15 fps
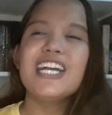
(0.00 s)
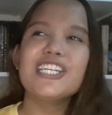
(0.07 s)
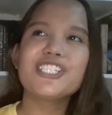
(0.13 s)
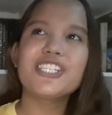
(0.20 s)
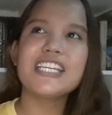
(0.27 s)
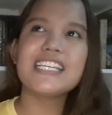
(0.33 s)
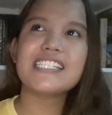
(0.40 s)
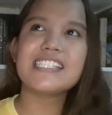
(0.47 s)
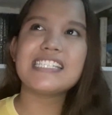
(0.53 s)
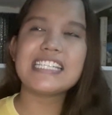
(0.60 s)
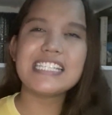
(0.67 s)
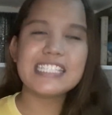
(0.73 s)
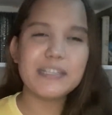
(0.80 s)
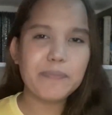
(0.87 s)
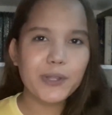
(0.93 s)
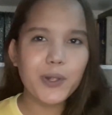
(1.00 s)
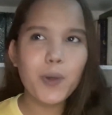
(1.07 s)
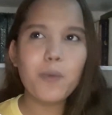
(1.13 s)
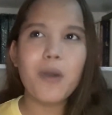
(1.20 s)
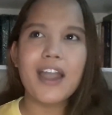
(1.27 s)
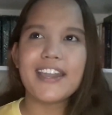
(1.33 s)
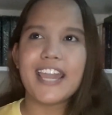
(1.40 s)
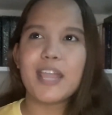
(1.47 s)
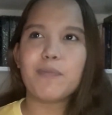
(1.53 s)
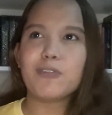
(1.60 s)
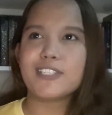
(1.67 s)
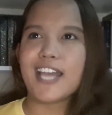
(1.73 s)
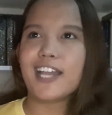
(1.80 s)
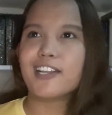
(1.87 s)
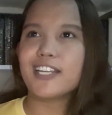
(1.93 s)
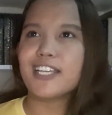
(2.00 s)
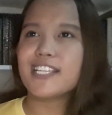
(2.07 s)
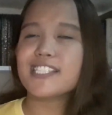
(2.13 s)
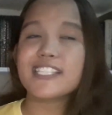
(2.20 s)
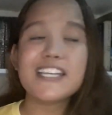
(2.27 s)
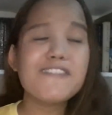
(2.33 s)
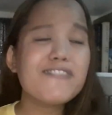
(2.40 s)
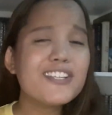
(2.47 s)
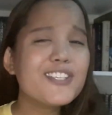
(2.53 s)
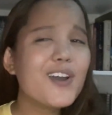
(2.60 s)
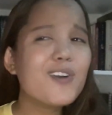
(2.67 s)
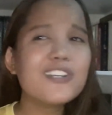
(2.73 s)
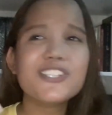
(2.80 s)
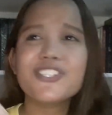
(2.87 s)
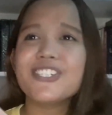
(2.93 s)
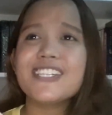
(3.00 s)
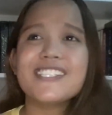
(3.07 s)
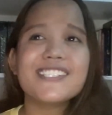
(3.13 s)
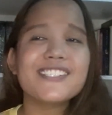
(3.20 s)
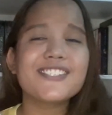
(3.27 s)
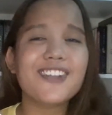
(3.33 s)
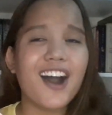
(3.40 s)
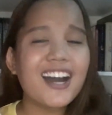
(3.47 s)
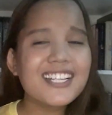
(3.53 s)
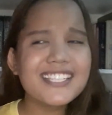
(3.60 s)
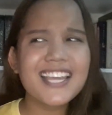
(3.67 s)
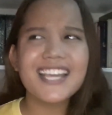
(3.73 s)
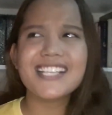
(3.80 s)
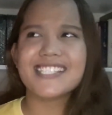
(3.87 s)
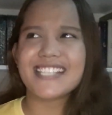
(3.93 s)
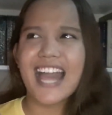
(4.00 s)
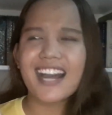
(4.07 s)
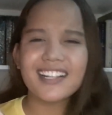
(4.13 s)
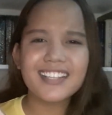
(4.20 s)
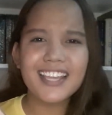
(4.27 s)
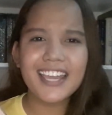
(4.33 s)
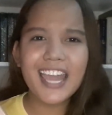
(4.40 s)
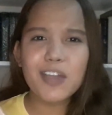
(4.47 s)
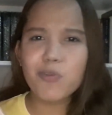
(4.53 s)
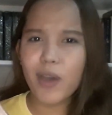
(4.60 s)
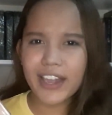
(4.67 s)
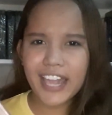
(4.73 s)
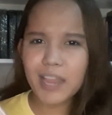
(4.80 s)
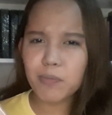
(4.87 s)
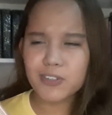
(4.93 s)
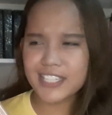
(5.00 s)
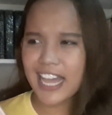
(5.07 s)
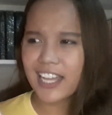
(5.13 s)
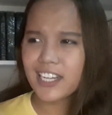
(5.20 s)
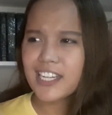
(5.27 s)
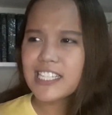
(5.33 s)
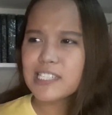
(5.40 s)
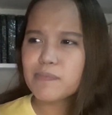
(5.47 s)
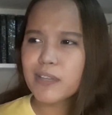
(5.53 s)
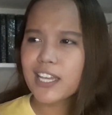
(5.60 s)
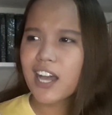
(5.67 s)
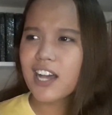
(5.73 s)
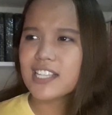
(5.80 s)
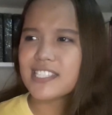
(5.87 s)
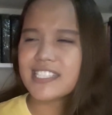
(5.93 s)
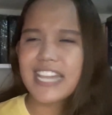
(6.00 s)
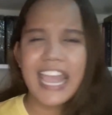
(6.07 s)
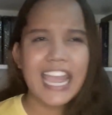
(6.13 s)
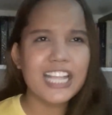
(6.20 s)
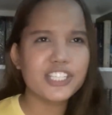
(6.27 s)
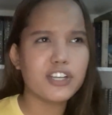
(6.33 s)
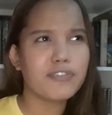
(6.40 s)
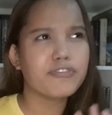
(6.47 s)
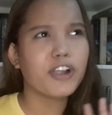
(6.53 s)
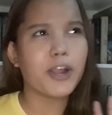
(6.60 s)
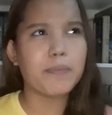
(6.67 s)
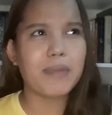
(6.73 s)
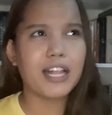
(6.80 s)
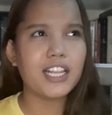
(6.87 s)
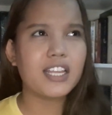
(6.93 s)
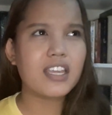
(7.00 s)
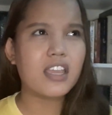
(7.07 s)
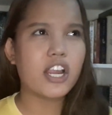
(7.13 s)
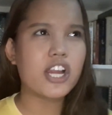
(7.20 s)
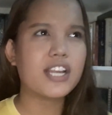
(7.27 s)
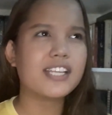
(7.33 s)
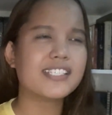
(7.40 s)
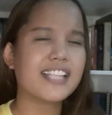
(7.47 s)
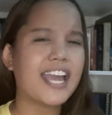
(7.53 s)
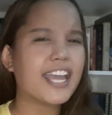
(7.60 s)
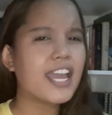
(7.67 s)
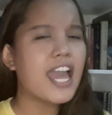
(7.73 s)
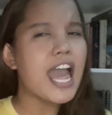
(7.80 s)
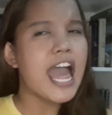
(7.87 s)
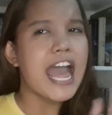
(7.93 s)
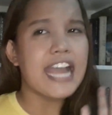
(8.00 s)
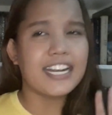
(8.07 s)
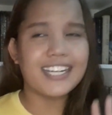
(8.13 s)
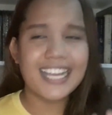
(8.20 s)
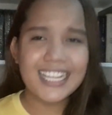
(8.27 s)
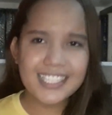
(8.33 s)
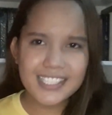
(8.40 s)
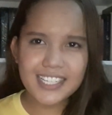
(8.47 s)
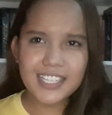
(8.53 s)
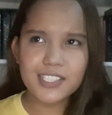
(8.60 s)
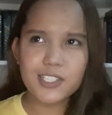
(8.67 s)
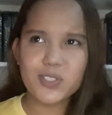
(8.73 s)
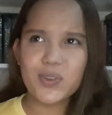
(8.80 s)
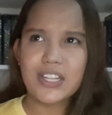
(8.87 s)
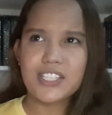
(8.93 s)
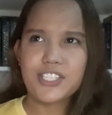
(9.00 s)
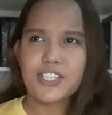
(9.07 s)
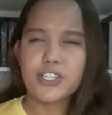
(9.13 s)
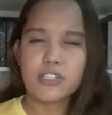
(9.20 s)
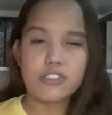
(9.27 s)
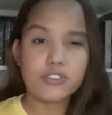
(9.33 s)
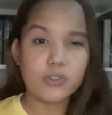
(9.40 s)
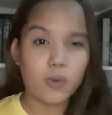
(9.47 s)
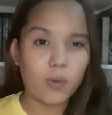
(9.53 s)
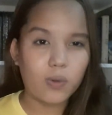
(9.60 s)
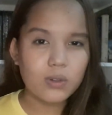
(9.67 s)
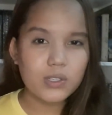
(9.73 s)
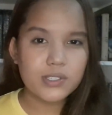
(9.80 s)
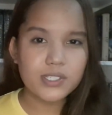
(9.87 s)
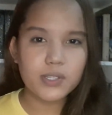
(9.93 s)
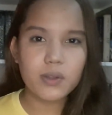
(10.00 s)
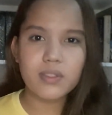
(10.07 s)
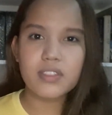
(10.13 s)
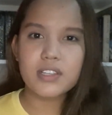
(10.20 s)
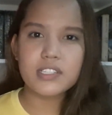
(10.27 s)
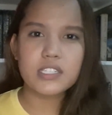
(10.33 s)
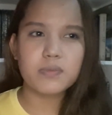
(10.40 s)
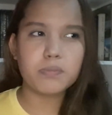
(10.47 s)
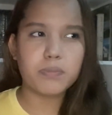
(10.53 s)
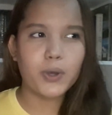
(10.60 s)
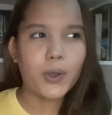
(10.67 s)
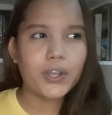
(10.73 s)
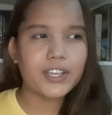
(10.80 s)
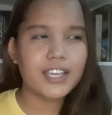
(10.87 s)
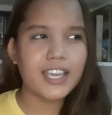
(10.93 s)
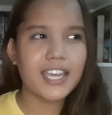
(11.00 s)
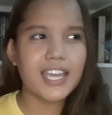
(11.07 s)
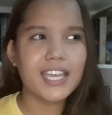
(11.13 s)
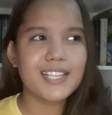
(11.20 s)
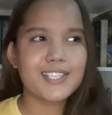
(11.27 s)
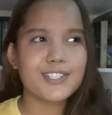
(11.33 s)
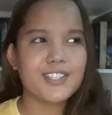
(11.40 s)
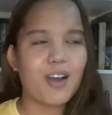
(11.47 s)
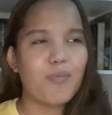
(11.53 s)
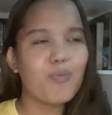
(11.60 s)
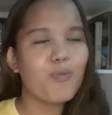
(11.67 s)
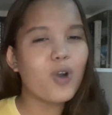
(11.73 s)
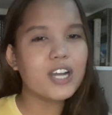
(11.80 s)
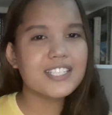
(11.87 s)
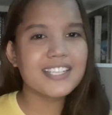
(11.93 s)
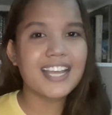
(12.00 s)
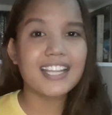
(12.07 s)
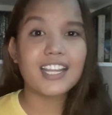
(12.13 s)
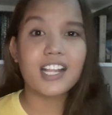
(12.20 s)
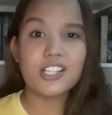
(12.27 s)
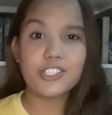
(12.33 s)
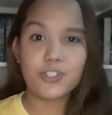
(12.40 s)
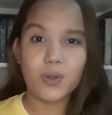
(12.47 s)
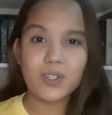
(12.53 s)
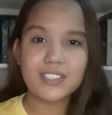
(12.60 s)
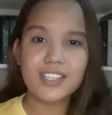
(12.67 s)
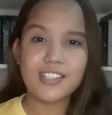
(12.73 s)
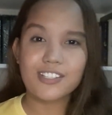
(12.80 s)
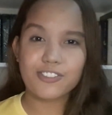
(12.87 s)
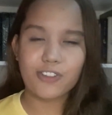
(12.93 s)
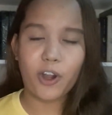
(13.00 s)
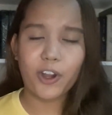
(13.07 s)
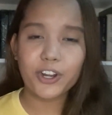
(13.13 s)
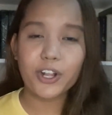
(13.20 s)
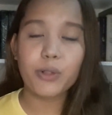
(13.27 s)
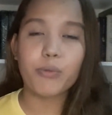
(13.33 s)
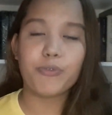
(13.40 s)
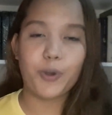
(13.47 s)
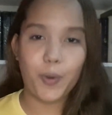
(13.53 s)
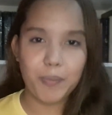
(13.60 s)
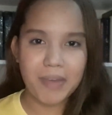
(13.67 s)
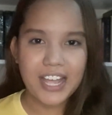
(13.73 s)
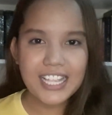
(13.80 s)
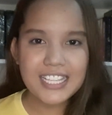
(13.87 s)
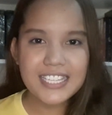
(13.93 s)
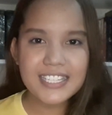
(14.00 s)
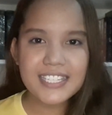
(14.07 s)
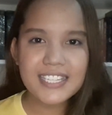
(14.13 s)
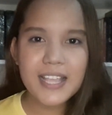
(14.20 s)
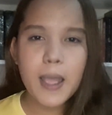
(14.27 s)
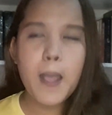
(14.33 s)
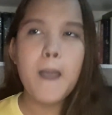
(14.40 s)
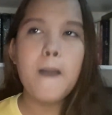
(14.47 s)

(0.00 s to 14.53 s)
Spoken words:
She's the typical YA protagonist, even though she's not exactly a YA protagonist because the age of Carmela here is like 19 to 20 years old. So this book is somewhat an adult historical romance,